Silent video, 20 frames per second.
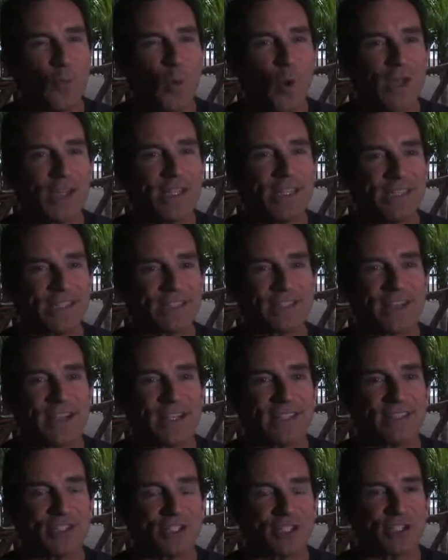what he
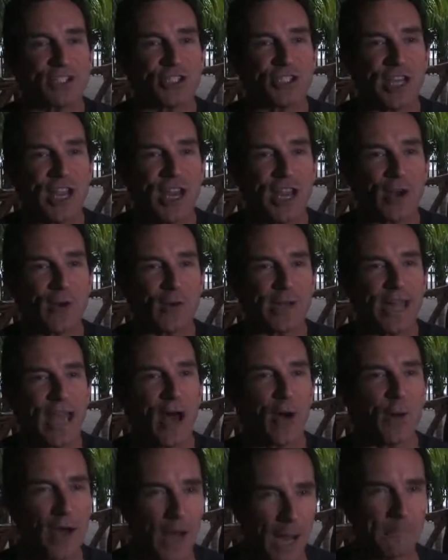decides to share and
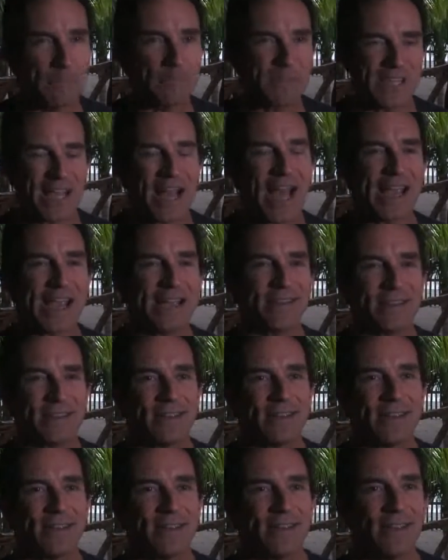how uptight
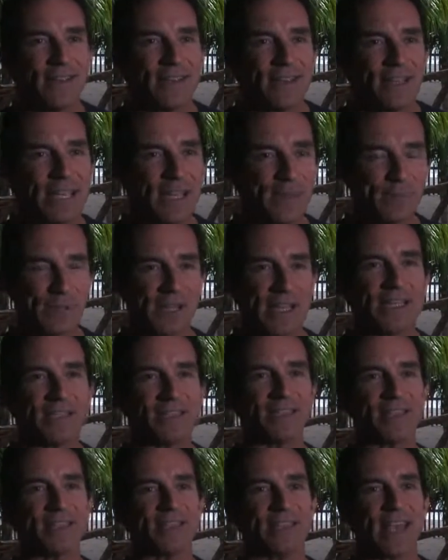he
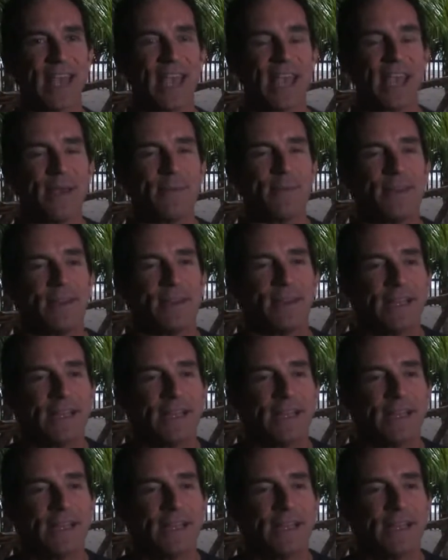plays this game.